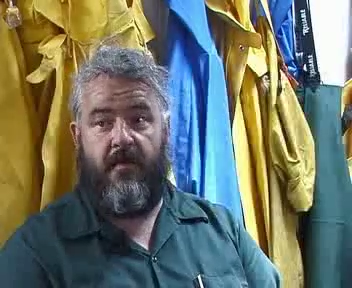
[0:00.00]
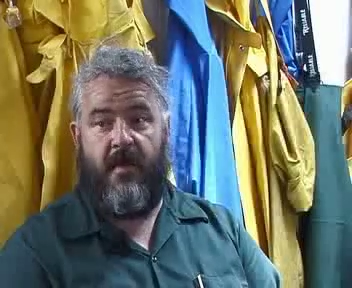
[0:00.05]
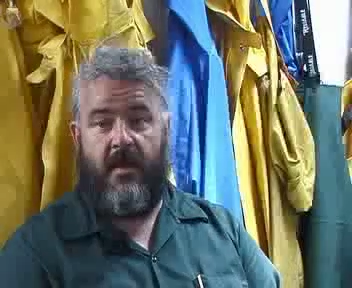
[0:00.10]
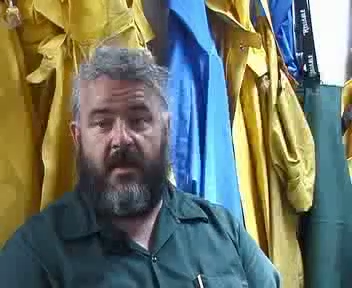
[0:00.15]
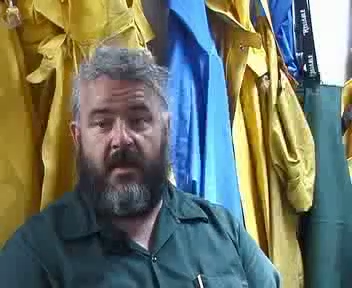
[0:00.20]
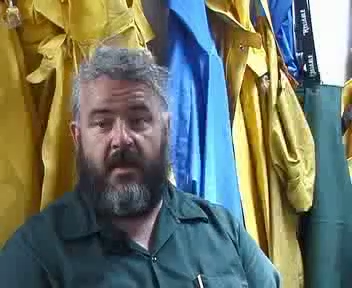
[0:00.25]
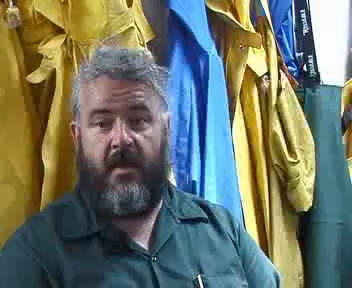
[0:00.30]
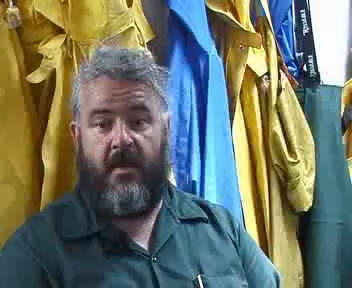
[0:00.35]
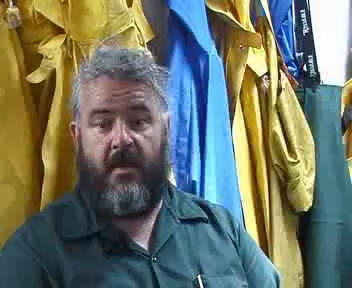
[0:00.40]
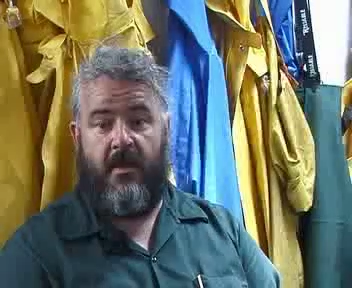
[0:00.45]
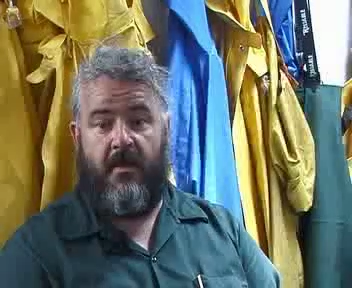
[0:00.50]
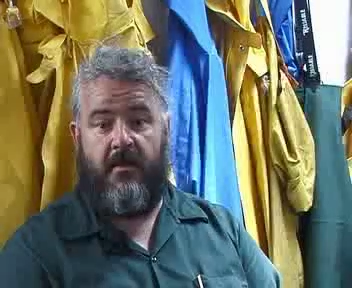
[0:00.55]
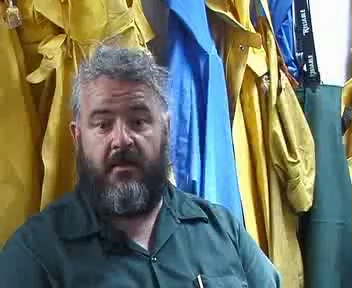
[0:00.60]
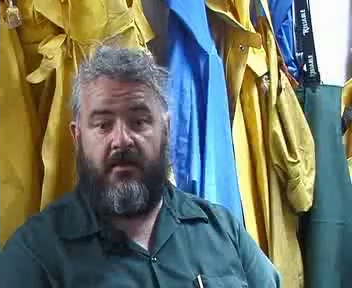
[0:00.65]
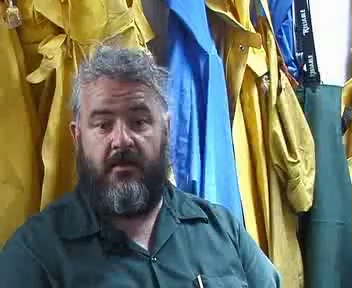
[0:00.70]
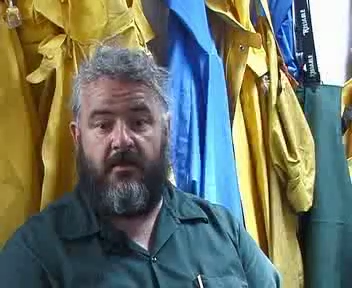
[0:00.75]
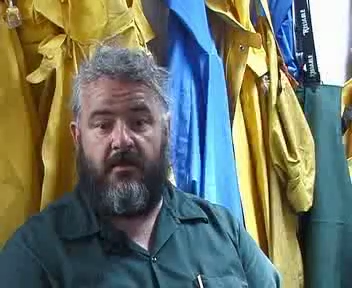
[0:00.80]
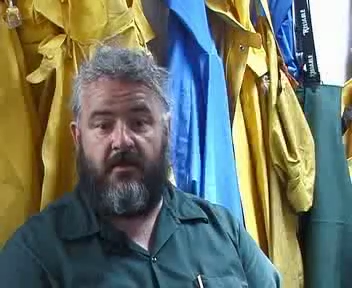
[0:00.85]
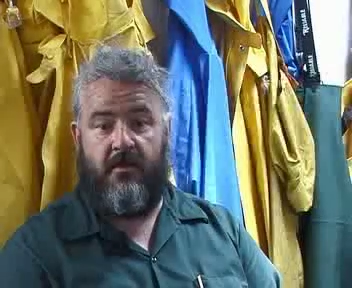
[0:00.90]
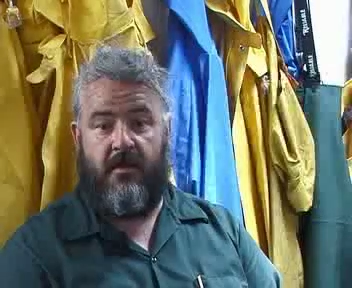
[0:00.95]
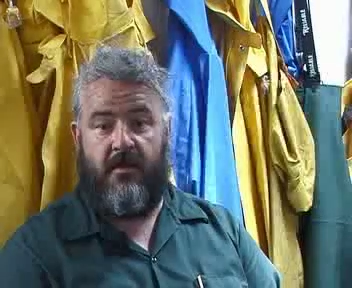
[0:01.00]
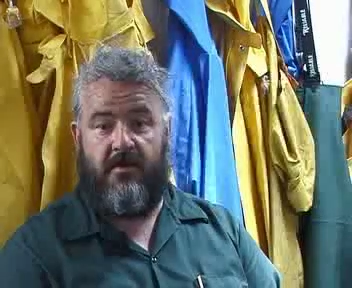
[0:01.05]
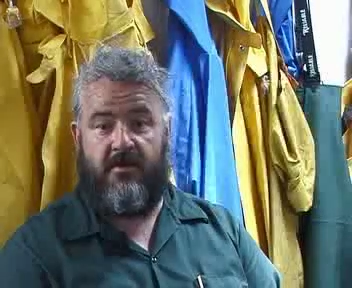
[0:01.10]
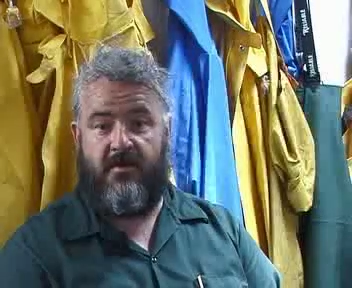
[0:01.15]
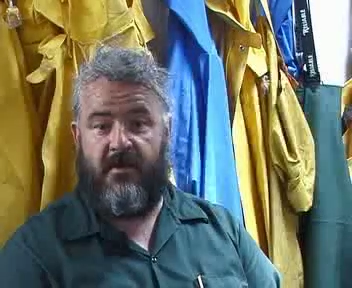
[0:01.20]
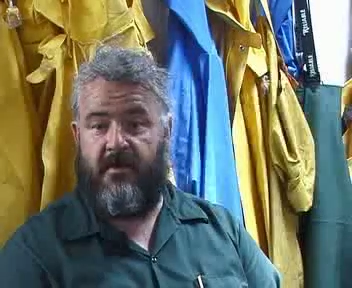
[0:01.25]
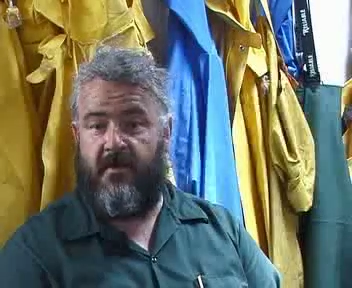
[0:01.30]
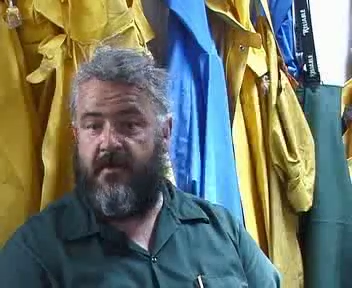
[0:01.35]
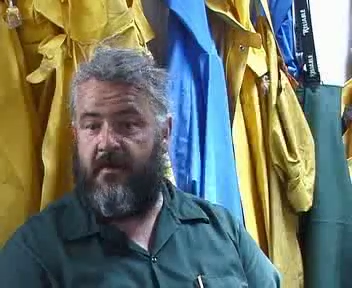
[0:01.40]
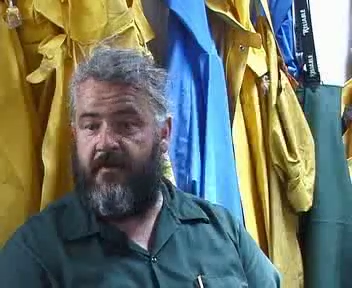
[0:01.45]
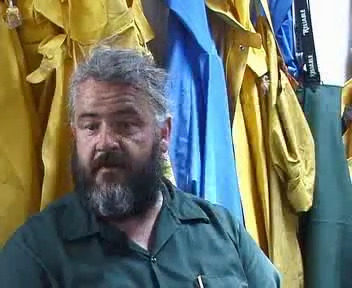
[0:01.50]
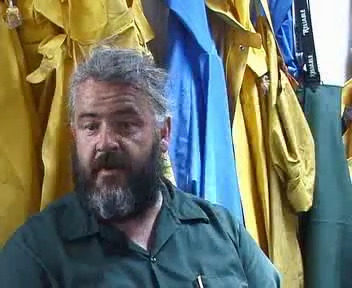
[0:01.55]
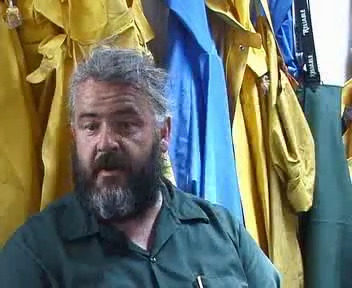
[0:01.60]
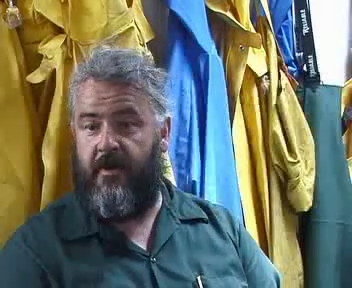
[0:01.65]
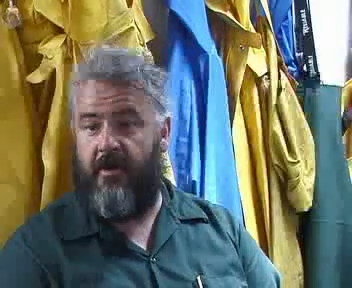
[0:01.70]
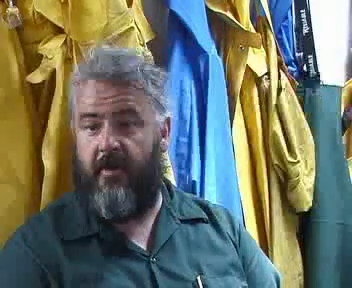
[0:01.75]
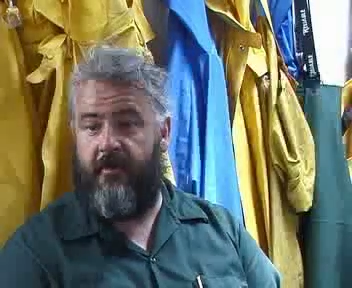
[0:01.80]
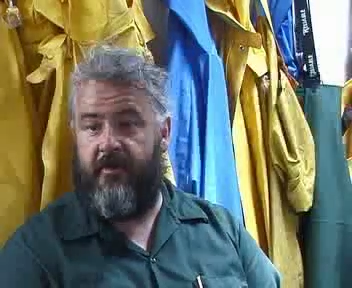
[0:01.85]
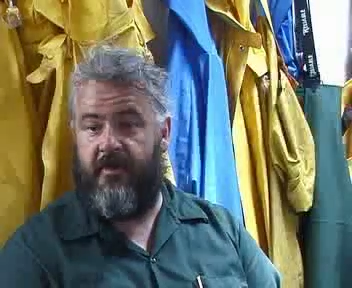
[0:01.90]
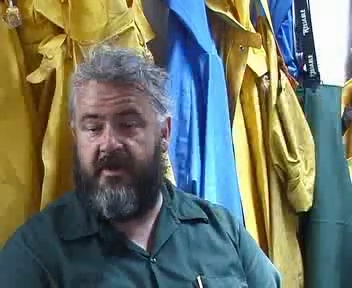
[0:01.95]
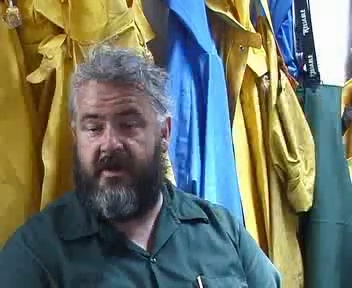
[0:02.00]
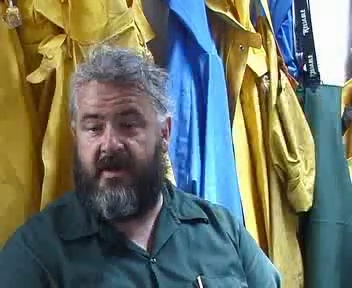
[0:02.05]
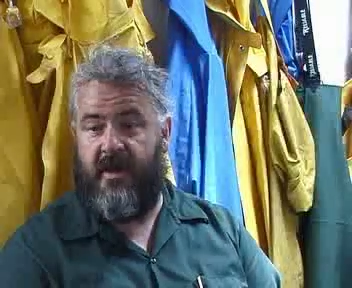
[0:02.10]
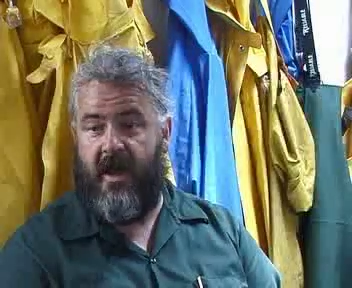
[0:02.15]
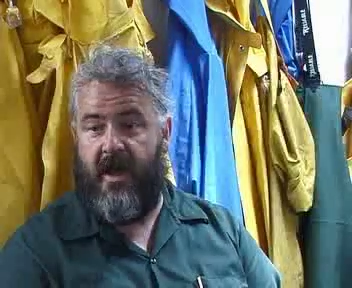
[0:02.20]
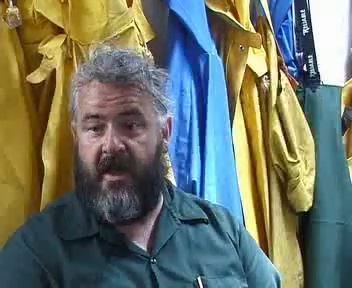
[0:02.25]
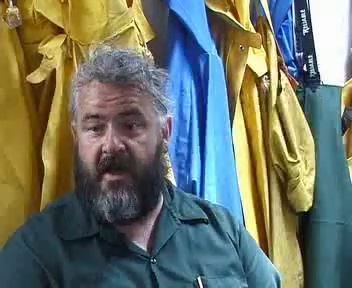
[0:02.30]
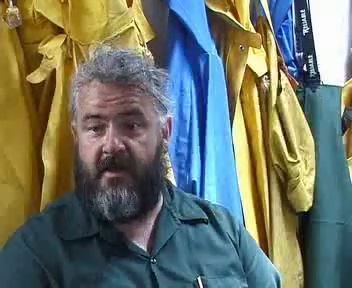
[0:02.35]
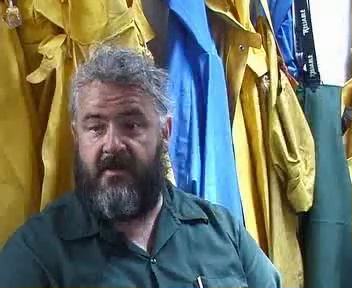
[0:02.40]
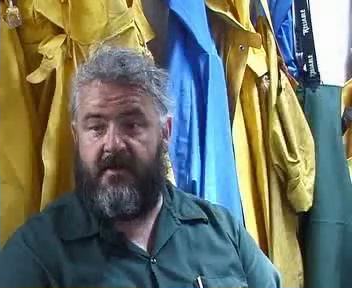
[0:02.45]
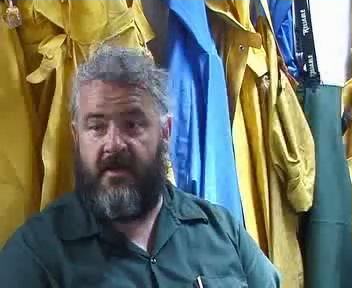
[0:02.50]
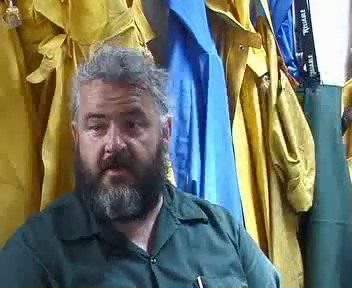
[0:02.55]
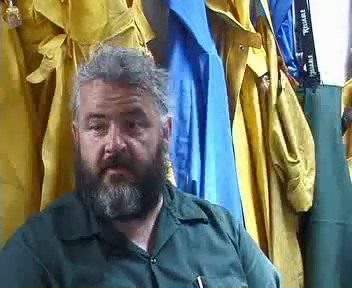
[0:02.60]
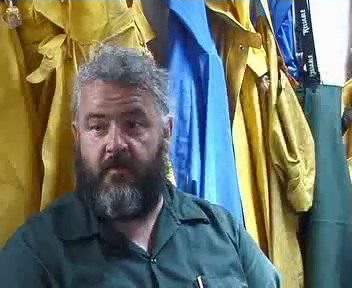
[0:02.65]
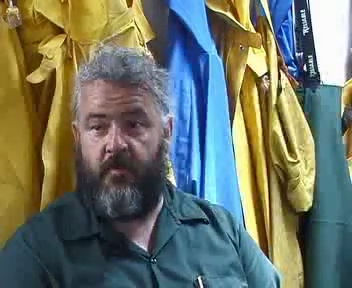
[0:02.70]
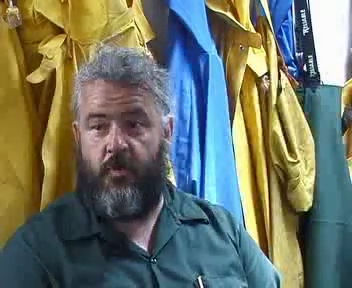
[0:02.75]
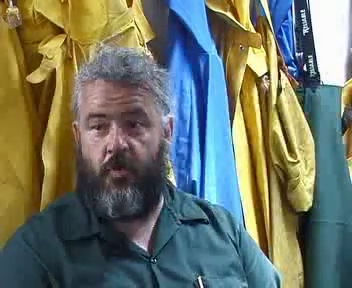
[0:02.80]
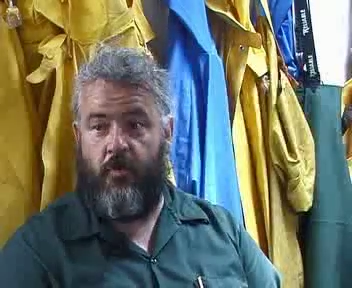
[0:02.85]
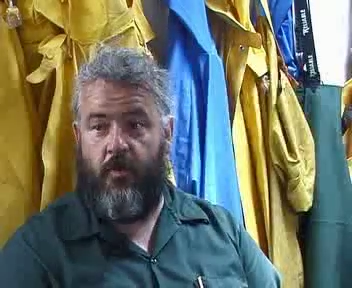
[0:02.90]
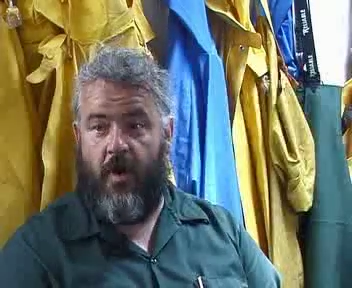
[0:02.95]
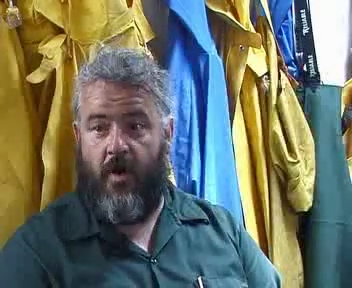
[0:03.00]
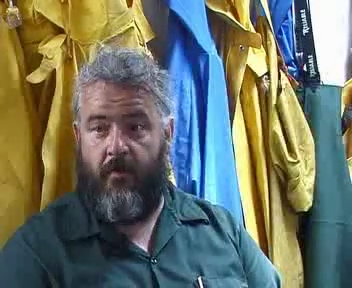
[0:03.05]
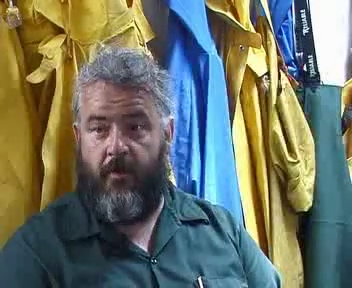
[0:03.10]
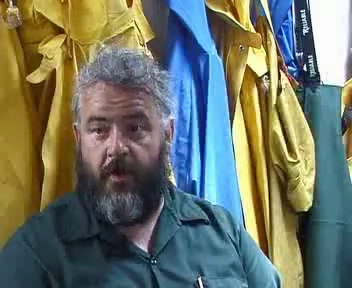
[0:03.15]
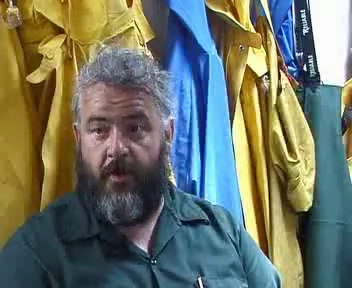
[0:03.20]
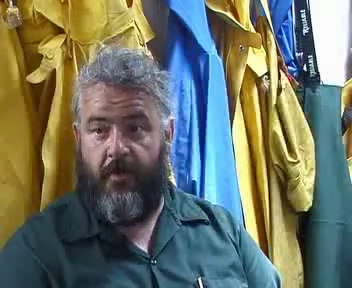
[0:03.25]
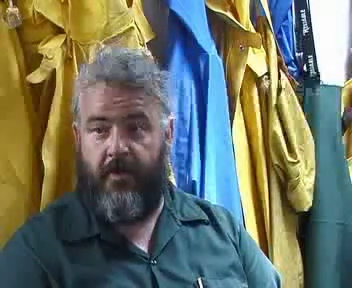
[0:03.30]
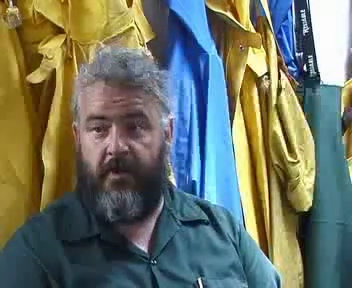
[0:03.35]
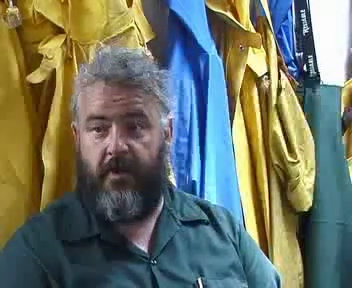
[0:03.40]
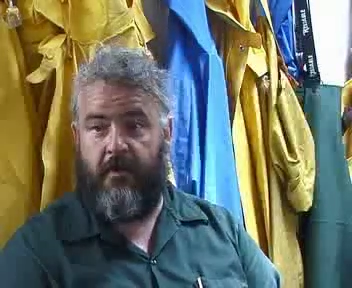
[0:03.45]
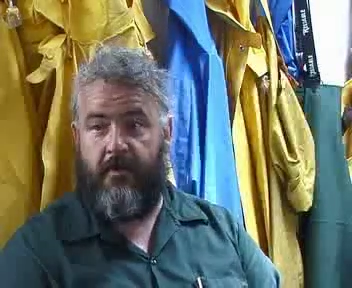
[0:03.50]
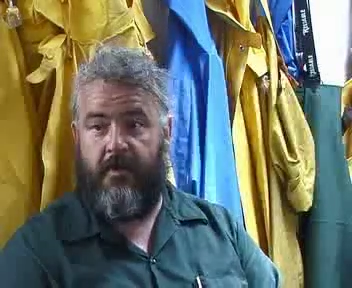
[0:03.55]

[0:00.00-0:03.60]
and there's a fellow up in Ukiah named Kumar Ploker.